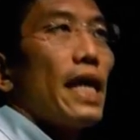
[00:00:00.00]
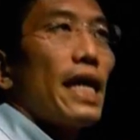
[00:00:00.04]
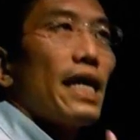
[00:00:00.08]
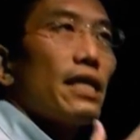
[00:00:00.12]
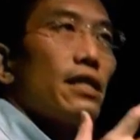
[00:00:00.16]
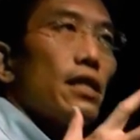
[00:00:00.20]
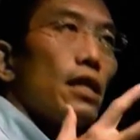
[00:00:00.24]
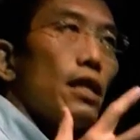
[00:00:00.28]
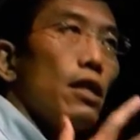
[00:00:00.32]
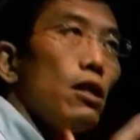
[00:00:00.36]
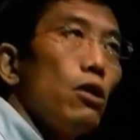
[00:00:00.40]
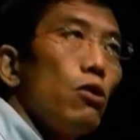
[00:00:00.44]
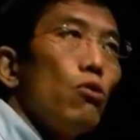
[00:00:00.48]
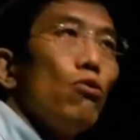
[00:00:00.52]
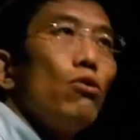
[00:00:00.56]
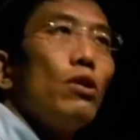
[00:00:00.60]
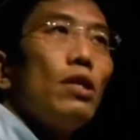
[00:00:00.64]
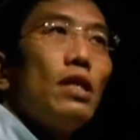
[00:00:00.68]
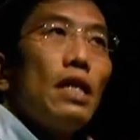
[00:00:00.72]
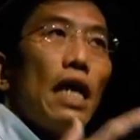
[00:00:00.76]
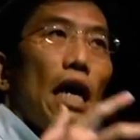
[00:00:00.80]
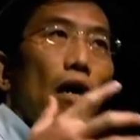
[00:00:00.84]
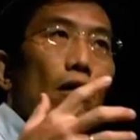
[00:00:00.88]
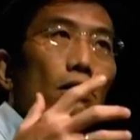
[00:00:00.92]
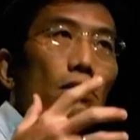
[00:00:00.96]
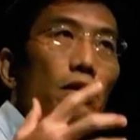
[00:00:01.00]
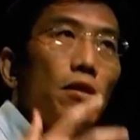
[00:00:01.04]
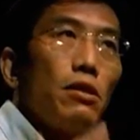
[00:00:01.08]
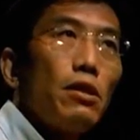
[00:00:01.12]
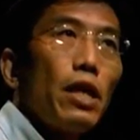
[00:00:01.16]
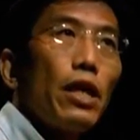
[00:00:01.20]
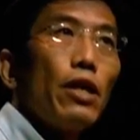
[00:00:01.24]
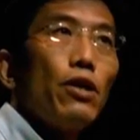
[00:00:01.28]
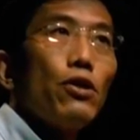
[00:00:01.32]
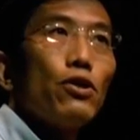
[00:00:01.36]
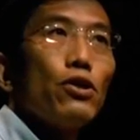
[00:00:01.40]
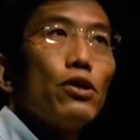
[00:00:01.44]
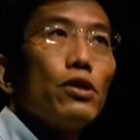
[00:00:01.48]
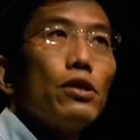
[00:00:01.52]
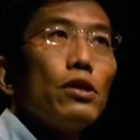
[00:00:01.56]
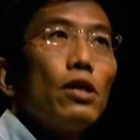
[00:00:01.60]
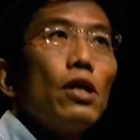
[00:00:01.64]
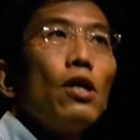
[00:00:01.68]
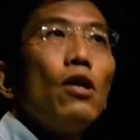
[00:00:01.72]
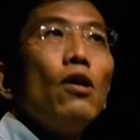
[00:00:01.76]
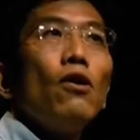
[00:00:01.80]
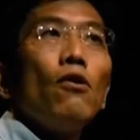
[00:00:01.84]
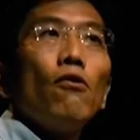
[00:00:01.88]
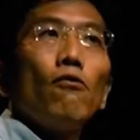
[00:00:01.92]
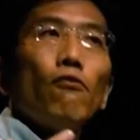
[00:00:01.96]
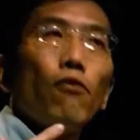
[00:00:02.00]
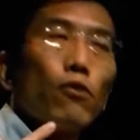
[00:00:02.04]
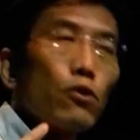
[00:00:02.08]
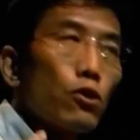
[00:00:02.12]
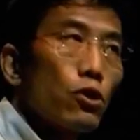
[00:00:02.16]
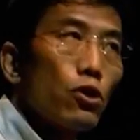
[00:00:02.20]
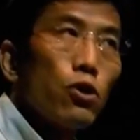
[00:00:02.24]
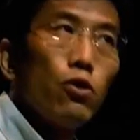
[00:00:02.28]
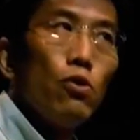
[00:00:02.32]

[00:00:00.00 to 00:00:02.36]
that has eluded our nation for